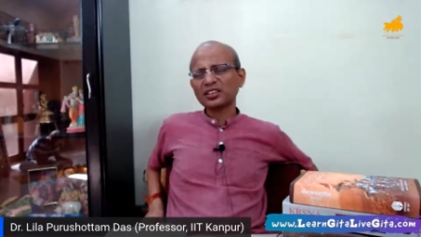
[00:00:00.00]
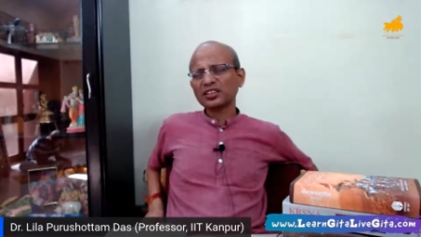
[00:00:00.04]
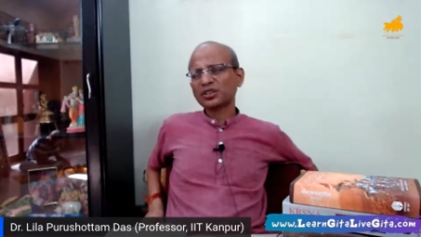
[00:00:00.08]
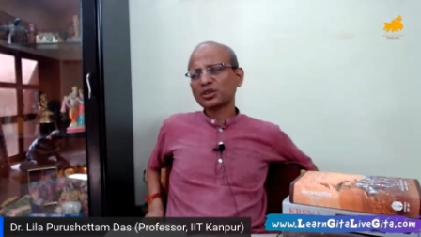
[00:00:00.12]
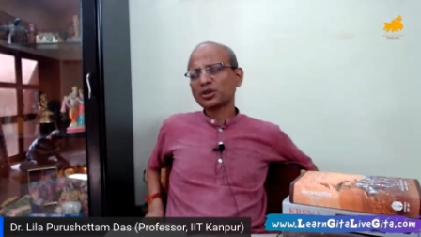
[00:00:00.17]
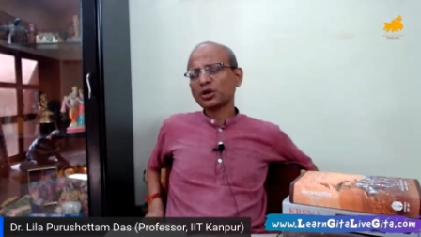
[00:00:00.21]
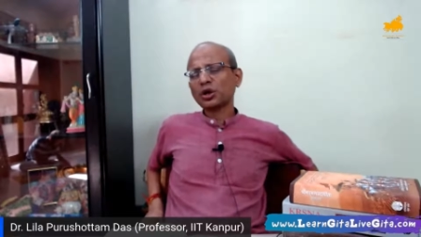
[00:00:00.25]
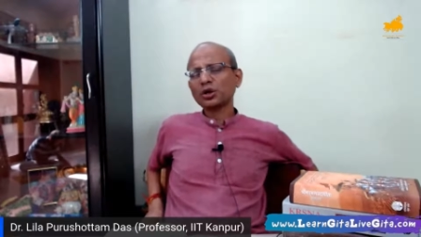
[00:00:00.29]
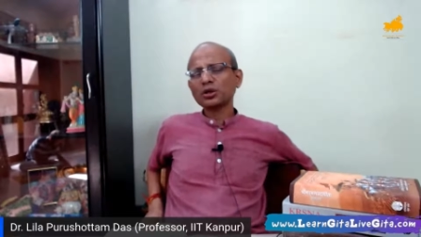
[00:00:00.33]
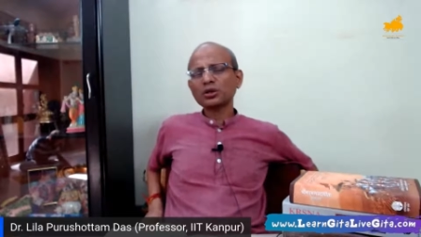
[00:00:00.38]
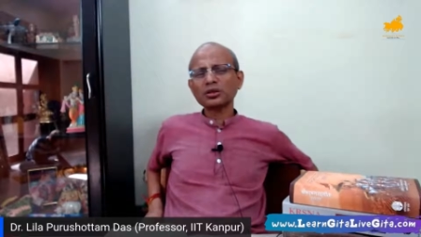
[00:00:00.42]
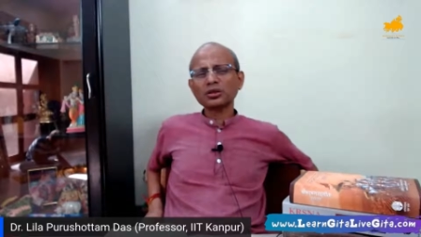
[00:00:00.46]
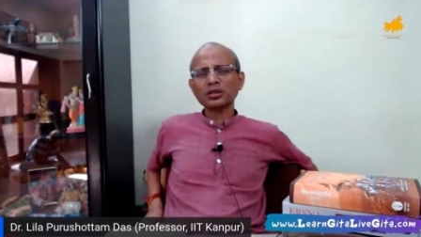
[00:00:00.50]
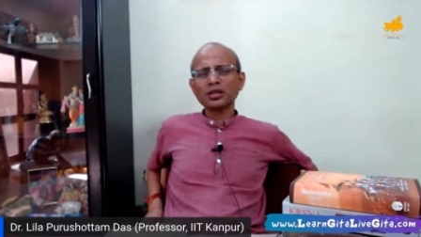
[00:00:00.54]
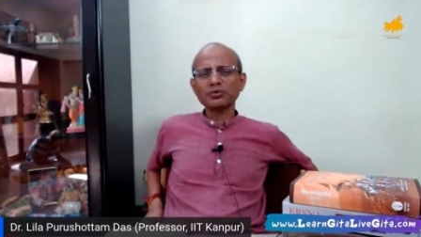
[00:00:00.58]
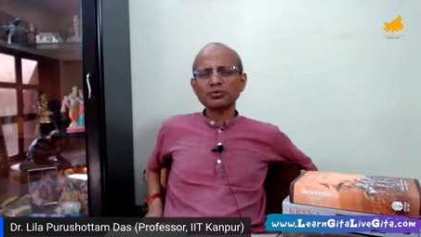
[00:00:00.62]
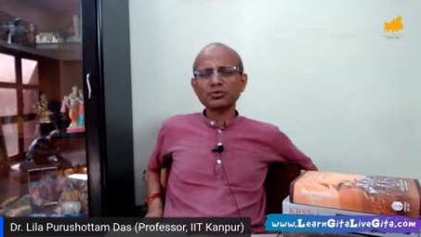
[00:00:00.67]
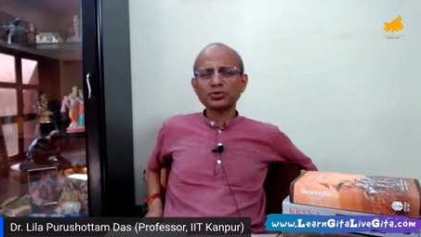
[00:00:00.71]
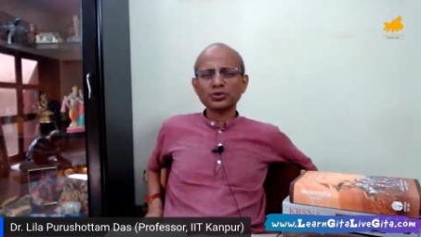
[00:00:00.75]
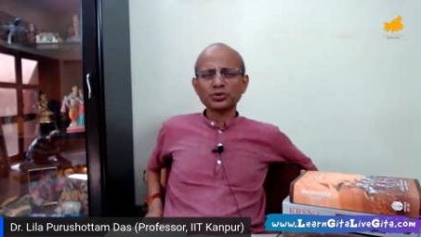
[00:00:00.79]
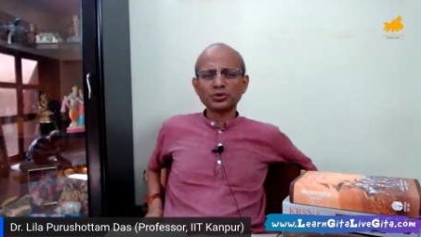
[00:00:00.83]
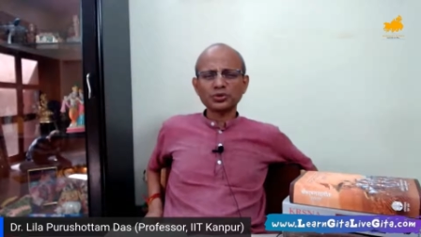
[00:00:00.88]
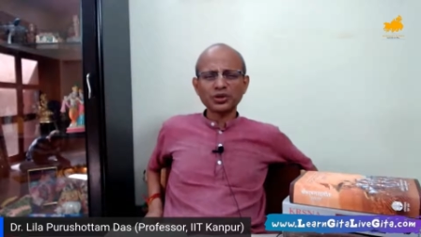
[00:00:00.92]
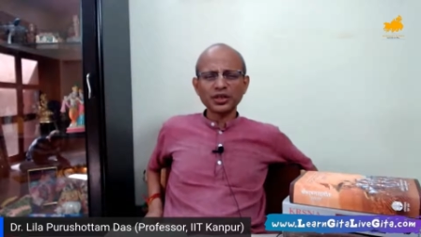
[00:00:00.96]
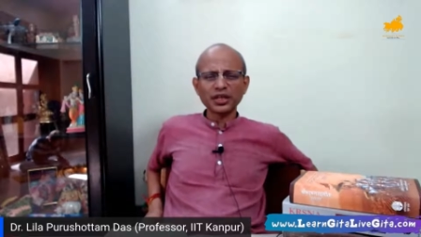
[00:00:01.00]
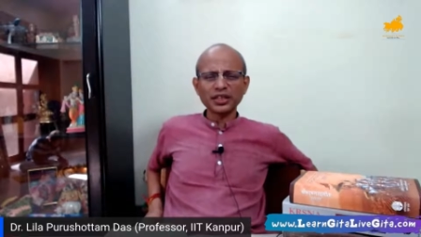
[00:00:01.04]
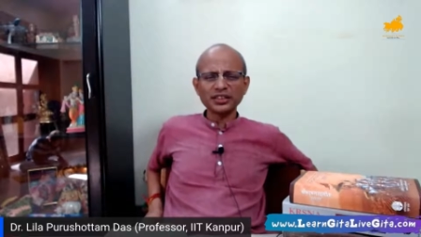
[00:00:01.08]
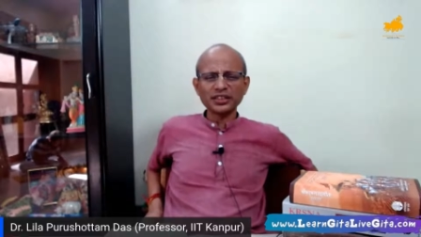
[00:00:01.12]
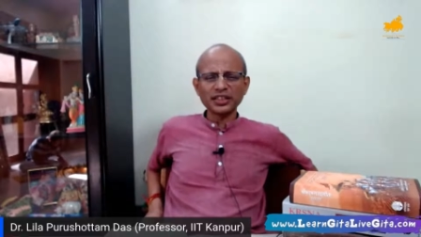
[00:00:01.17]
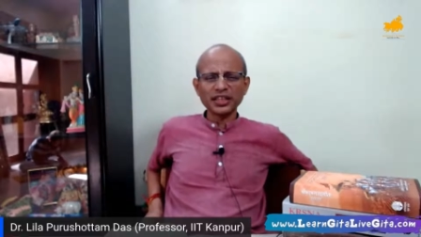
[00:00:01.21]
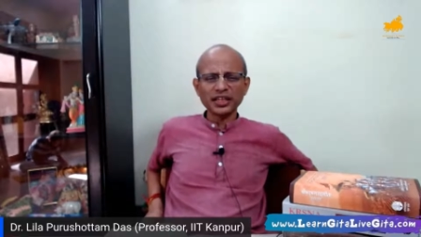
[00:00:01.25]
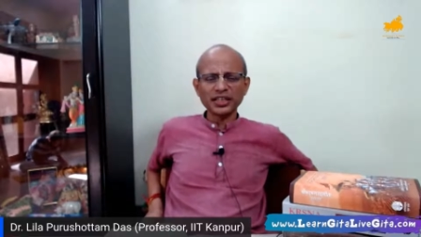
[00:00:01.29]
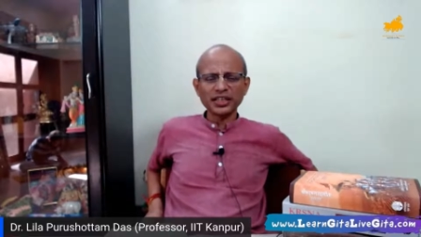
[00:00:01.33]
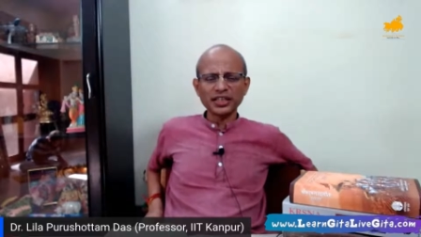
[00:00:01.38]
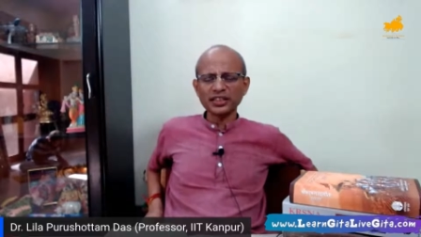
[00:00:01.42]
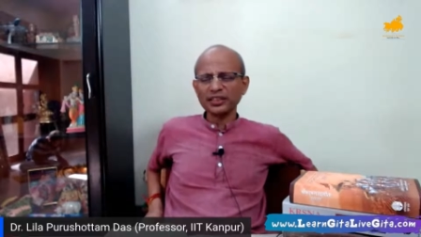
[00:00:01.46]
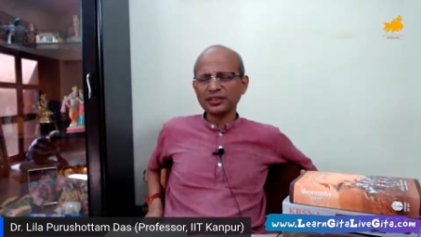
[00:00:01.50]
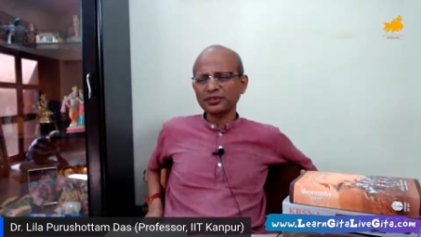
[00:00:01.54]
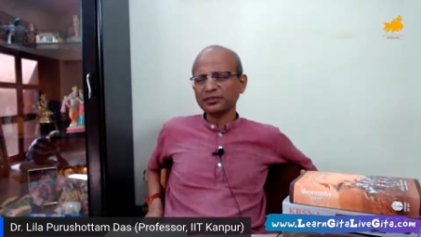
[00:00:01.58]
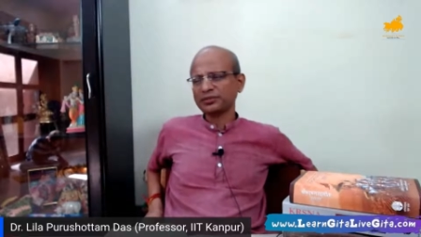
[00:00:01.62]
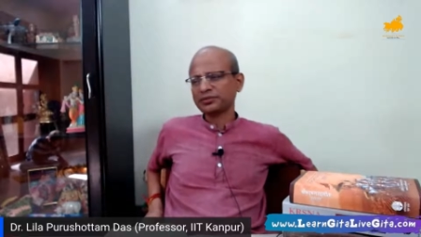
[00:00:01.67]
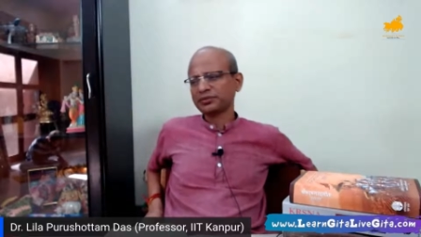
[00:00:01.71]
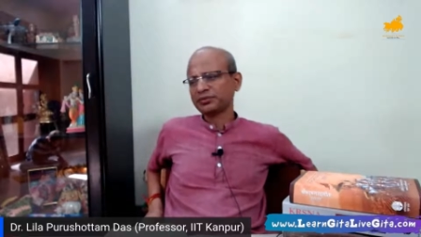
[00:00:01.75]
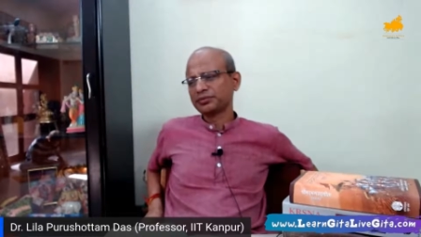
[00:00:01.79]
the daughter of Sukracharya,